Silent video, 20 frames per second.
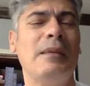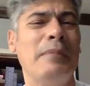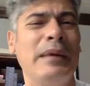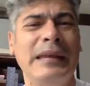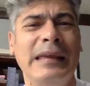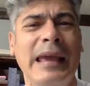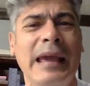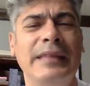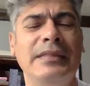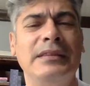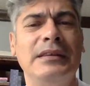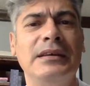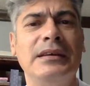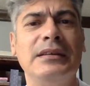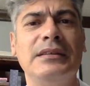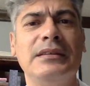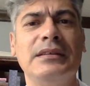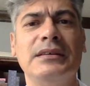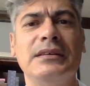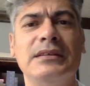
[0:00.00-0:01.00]
But again,
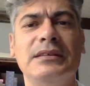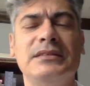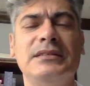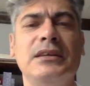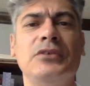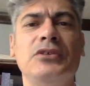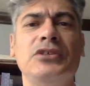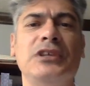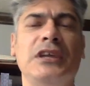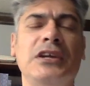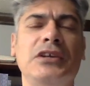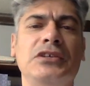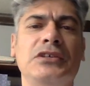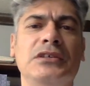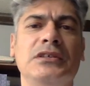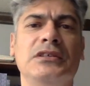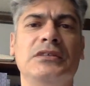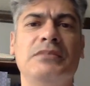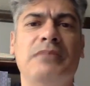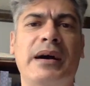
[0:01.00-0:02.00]
the
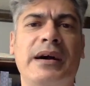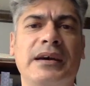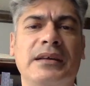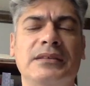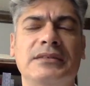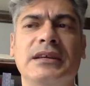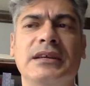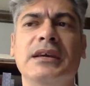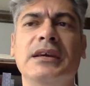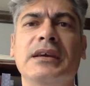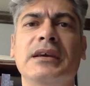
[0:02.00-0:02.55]
association is mild,